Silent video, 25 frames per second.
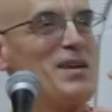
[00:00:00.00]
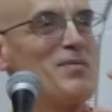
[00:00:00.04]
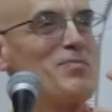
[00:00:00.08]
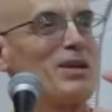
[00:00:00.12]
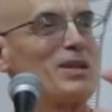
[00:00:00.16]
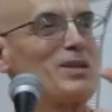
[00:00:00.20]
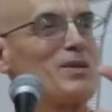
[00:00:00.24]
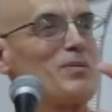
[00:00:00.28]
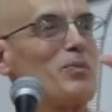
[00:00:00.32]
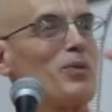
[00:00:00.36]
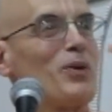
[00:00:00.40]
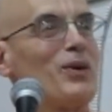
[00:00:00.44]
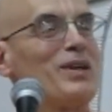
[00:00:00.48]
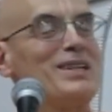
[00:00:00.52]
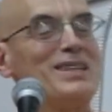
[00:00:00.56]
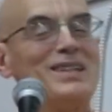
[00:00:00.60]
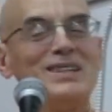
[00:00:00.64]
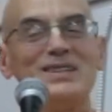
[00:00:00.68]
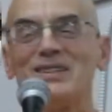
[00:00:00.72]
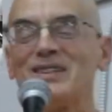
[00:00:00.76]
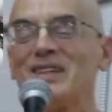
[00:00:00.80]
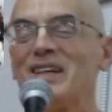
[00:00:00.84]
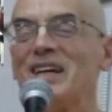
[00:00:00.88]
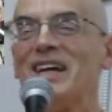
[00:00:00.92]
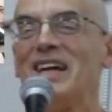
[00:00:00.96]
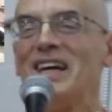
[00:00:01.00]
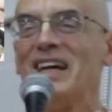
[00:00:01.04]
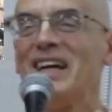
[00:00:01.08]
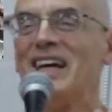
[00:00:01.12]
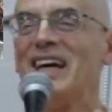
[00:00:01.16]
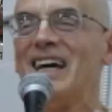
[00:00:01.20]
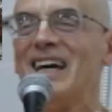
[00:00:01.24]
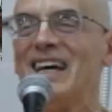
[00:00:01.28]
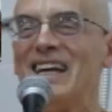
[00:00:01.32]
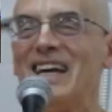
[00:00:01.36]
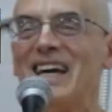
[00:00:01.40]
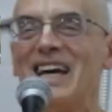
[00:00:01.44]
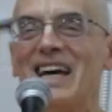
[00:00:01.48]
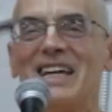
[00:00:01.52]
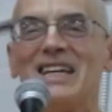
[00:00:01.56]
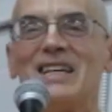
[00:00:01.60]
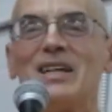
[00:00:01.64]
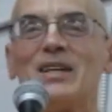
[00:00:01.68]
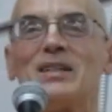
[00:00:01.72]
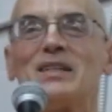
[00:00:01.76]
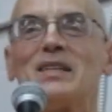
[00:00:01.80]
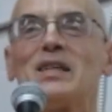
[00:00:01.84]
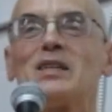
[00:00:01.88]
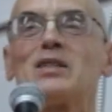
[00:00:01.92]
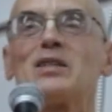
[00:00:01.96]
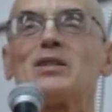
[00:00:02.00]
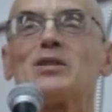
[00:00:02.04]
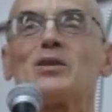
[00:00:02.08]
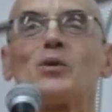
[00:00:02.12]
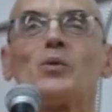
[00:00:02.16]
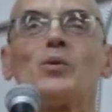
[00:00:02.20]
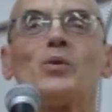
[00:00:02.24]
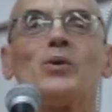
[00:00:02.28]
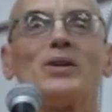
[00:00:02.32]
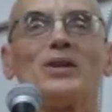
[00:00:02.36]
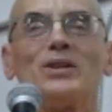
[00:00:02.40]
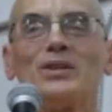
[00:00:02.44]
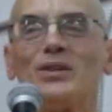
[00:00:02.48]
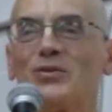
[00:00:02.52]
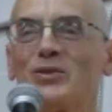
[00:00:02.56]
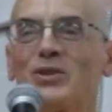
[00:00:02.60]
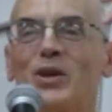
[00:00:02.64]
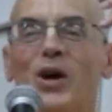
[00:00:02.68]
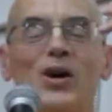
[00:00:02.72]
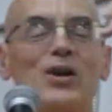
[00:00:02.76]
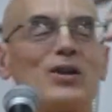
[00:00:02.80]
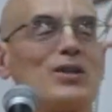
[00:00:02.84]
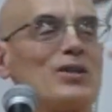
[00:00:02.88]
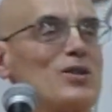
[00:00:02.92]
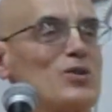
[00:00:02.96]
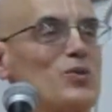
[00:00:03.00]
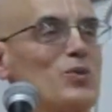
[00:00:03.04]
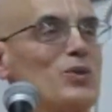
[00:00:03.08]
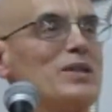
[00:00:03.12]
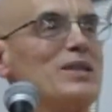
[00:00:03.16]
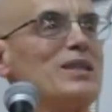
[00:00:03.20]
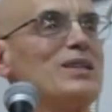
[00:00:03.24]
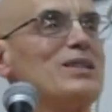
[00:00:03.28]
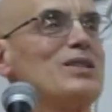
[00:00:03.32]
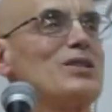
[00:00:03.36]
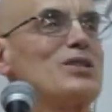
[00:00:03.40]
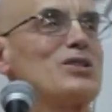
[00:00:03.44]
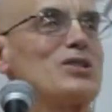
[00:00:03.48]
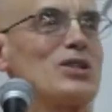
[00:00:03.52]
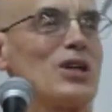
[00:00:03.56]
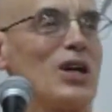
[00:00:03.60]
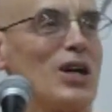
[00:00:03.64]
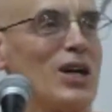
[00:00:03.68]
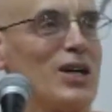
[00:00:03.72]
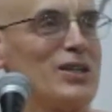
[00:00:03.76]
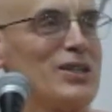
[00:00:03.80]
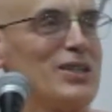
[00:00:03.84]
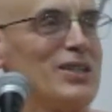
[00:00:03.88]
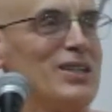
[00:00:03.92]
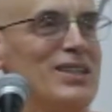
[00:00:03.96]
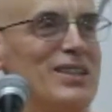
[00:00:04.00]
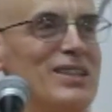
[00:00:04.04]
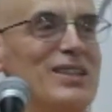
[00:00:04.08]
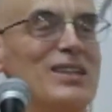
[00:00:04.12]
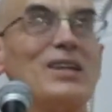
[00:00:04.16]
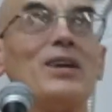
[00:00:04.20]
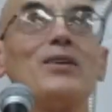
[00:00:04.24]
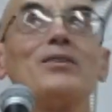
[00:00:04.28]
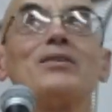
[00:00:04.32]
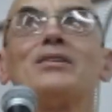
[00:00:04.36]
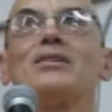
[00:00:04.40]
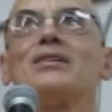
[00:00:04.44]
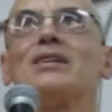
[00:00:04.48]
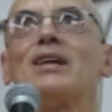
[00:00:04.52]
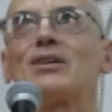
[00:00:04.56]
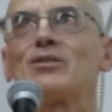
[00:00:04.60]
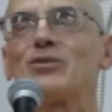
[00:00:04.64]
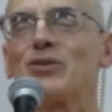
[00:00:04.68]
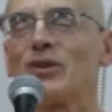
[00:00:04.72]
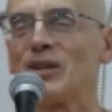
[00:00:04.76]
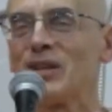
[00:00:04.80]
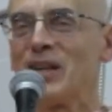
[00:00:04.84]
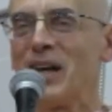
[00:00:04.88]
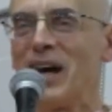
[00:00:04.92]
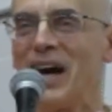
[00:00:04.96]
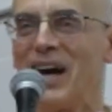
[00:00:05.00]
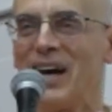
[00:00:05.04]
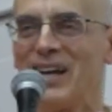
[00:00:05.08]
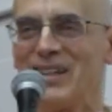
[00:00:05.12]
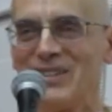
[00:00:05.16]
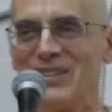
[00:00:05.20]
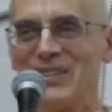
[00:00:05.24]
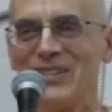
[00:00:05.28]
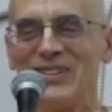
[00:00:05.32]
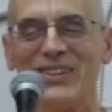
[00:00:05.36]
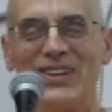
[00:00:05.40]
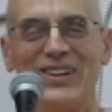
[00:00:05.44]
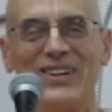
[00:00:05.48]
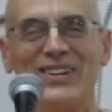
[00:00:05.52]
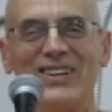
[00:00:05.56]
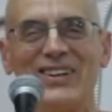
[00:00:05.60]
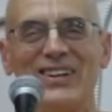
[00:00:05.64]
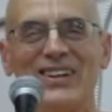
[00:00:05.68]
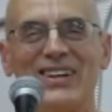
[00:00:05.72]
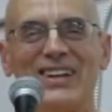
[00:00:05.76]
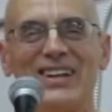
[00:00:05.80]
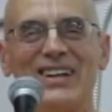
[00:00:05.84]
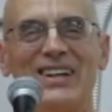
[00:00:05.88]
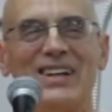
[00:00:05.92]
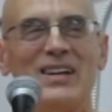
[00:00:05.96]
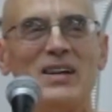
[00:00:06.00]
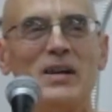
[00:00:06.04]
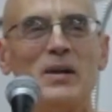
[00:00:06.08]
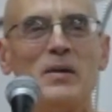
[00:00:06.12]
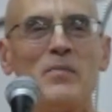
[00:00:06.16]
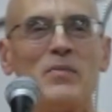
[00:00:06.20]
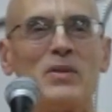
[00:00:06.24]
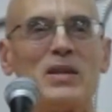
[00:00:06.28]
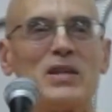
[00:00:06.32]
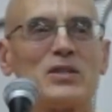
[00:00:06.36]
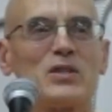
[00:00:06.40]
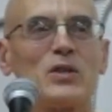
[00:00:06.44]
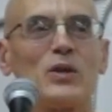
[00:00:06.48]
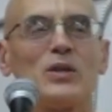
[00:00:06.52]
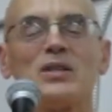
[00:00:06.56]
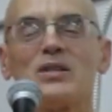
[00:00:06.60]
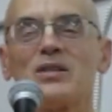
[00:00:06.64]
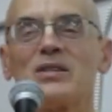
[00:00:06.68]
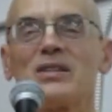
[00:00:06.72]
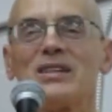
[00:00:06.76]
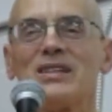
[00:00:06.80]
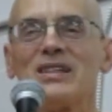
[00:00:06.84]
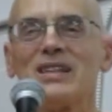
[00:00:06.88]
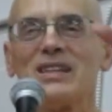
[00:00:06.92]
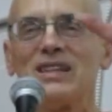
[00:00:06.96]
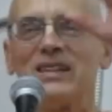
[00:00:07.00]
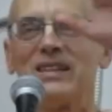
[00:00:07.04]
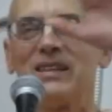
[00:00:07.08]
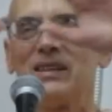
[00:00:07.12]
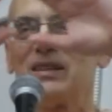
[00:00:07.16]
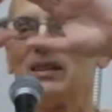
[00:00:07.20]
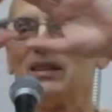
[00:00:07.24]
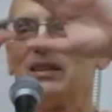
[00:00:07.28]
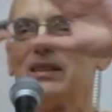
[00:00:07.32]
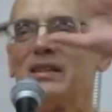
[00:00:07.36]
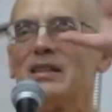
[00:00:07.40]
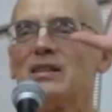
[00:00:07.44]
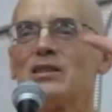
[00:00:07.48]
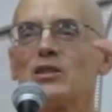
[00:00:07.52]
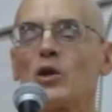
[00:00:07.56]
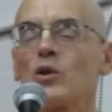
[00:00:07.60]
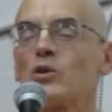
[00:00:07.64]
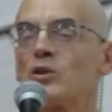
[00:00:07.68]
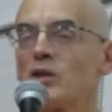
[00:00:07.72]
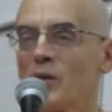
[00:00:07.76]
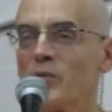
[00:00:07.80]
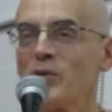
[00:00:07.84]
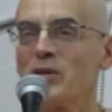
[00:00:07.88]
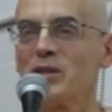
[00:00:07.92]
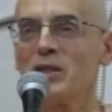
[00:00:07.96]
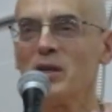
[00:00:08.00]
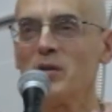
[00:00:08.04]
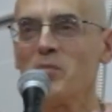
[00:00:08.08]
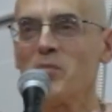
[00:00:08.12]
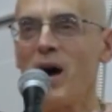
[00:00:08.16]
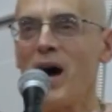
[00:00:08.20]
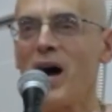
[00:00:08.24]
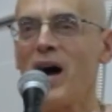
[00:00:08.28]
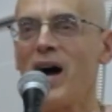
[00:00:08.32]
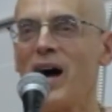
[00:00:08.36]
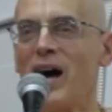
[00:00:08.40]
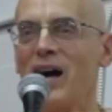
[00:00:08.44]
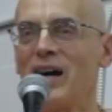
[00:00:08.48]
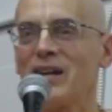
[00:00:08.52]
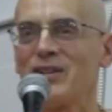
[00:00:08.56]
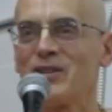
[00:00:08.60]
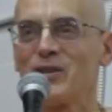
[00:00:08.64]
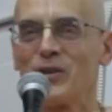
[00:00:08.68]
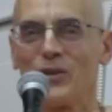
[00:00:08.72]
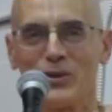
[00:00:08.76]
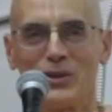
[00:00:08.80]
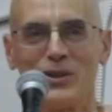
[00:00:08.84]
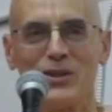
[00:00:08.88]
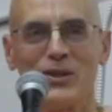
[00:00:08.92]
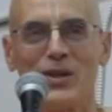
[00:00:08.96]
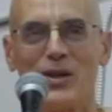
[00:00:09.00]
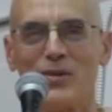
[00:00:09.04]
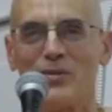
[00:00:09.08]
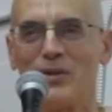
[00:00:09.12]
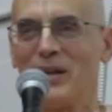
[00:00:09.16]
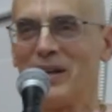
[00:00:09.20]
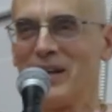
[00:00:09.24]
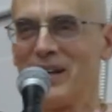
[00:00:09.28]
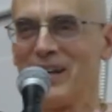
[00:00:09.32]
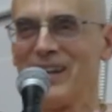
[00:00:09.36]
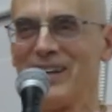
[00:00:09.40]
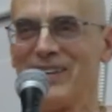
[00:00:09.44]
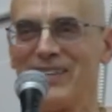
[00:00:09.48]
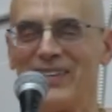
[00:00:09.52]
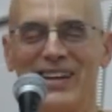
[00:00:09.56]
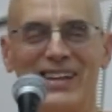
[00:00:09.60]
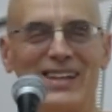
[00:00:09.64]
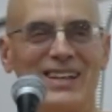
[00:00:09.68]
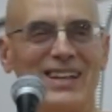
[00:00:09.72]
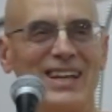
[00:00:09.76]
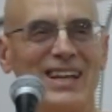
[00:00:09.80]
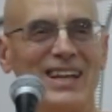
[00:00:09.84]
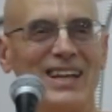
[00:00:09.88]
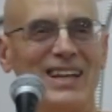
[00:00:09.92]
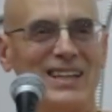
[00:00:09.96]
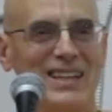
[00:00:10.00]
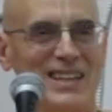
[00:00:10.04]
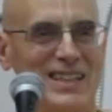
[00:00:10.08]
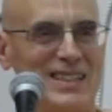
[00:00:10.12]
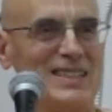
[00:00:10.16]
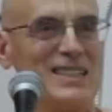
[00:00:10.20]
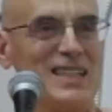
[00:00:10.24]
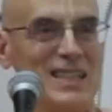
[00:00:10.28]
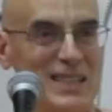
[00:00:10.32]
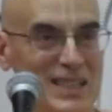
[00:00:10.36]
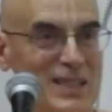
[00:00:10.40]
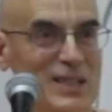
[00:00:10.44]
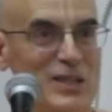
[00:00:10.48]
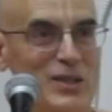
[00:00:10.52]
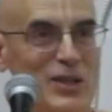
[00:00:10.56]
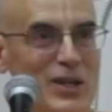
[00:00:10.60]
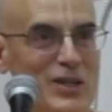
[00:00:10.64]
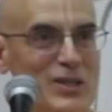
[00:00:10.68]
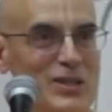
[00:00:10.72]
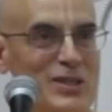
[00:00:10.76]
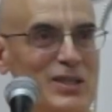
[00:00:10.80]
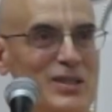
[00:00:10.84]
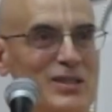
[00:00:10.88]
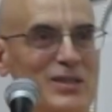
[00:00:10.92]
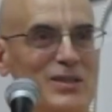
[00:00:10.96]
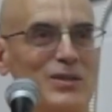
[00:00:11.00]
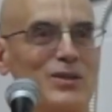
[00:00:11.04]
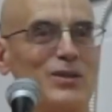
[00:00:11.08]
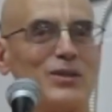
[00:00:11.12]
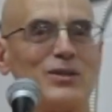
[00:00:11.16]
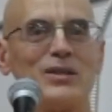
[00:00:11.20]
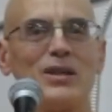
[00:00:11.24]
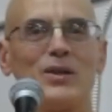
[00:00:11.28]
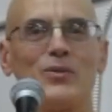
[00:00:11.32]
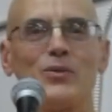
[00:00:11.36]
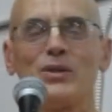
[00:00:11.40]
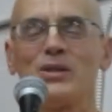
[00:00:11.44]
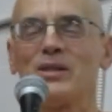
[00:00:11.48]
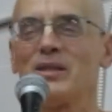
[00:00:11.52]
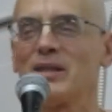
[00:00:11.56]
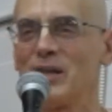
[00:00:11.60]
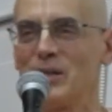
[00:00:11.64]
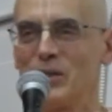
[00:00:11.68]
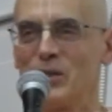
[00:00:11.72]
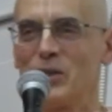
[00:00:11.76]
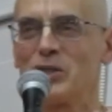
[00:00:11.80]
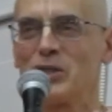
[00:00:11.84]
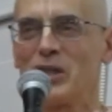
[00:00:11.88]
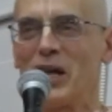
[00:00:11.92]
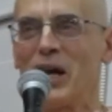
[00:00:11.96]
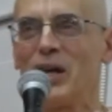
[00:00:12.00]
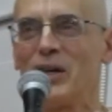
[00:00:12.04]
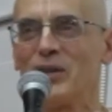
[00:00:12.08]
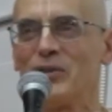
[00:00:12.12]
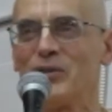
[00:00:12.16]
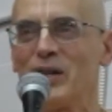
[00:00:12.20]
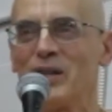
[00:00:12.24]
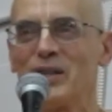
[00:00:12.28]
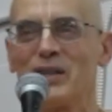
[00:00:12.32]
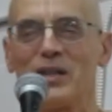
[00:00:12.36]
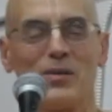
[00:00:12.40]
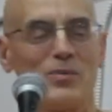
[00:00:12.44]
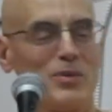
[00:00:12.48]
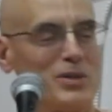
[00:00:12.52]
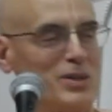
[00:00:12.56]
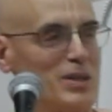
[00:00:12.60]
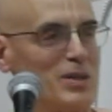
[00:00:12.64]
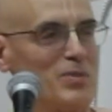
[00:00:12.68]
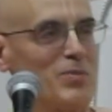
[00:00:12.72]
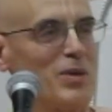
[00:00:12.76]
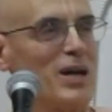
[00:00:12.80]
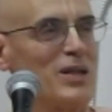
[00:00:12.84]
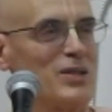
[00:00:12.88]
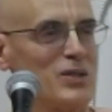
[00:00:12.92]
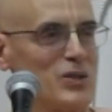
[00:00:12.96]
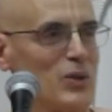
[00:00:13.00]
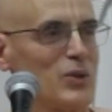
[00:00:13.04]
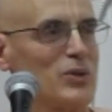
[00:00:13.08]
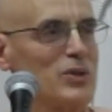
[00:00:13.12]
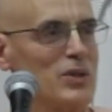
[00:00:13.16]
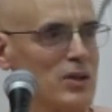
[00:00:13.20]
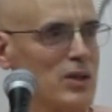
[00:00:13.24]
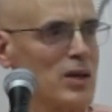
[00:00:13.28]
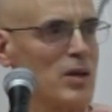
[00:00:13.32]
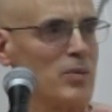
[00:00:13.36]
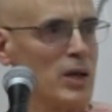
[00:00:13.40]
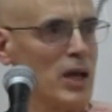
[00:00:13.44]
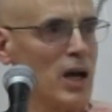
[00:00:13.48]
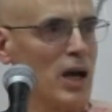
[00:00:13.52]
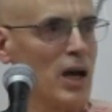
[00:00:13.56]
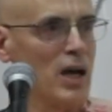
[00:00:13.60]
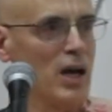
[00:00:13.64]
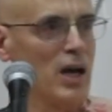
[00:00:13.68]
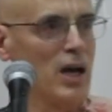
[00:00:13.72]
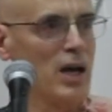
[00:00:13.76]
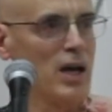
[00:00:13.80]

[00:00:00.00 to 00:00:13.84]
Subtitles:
But the point is, this is a world of darkness. We need the sun, and you know, electric lights. You know. So this, so Tamasi Ma Jyotigama. Isn't that an injunction? You learned it when as a child, right? Tamasi Ma Jyotigama.